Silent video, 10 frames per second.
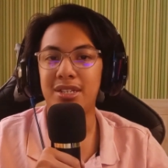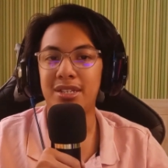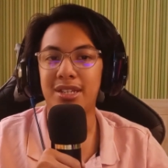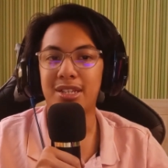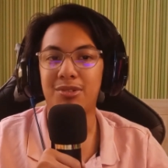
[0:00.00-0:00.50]

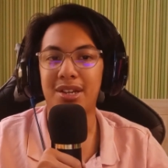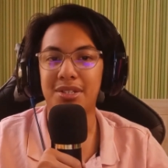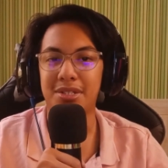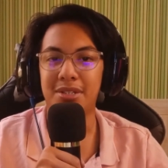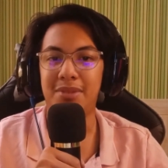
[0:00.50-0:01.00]

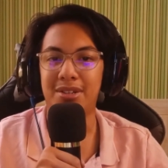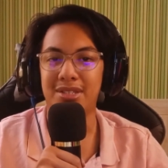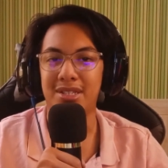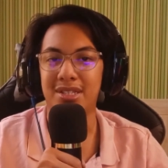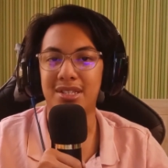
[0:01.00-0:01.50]
inquired about
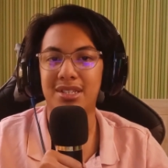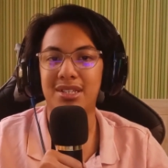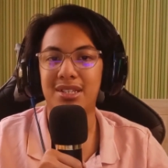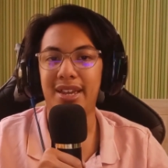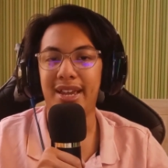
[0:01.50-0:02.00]
it
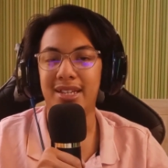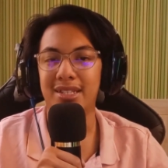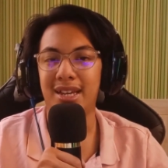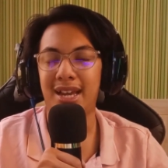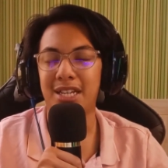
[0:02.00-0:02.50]
and
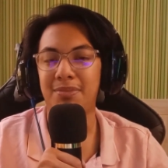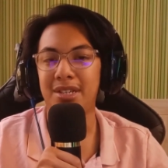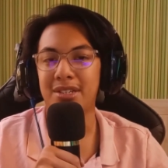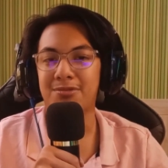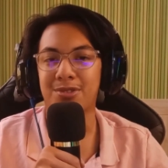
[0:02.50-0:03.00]
had
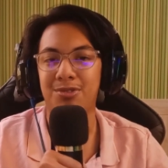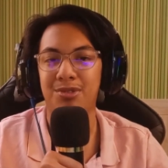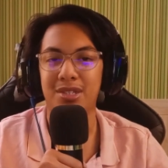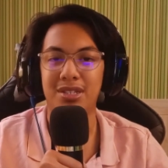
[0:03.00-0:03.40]
me enrolled.